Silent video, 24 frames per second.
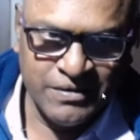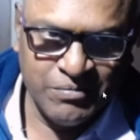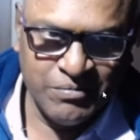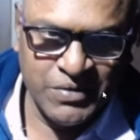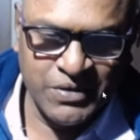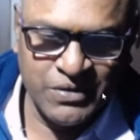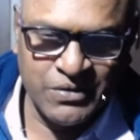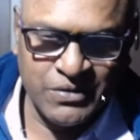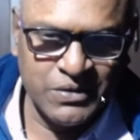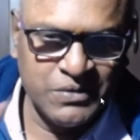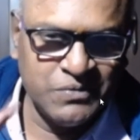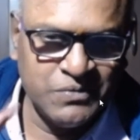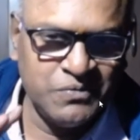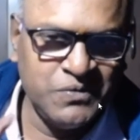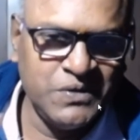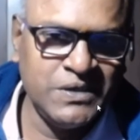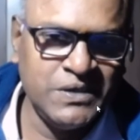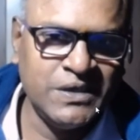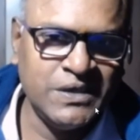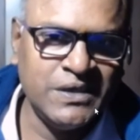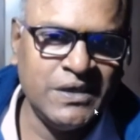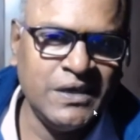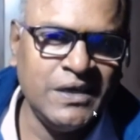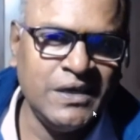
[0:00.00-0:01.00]
because
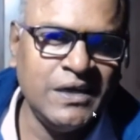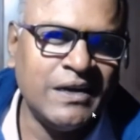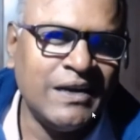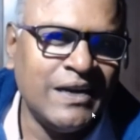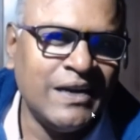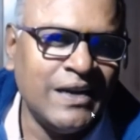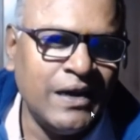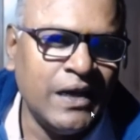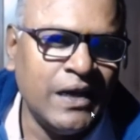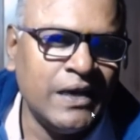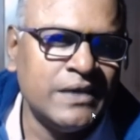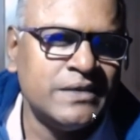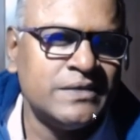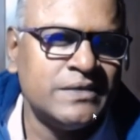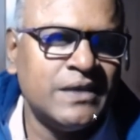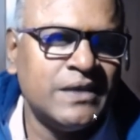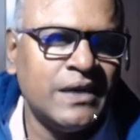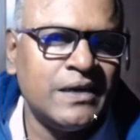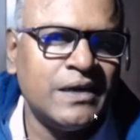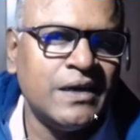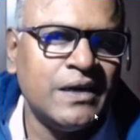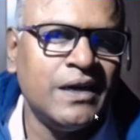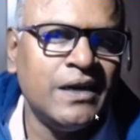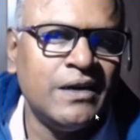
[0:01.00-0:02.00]
we didn't realize
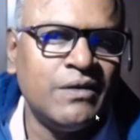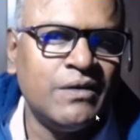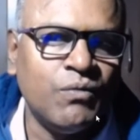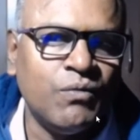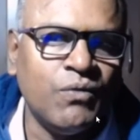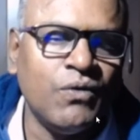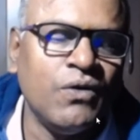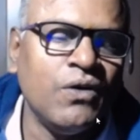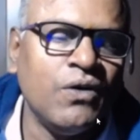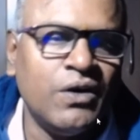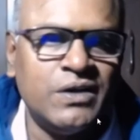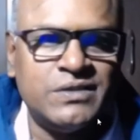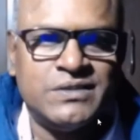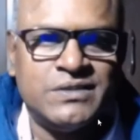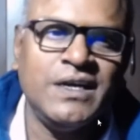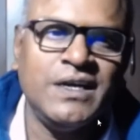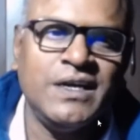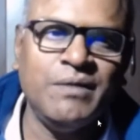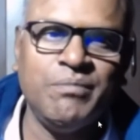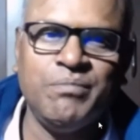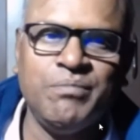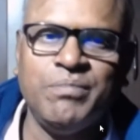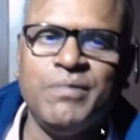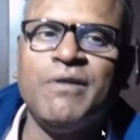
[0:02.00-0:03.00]
that it was
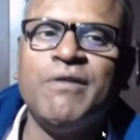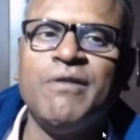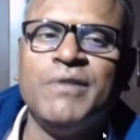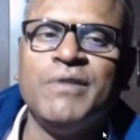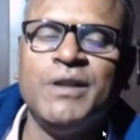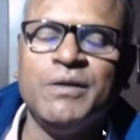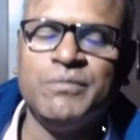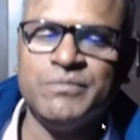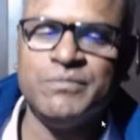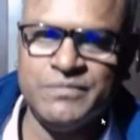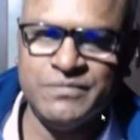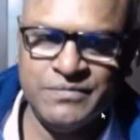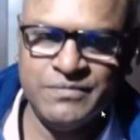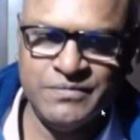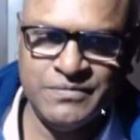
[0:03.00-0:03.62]
a problem.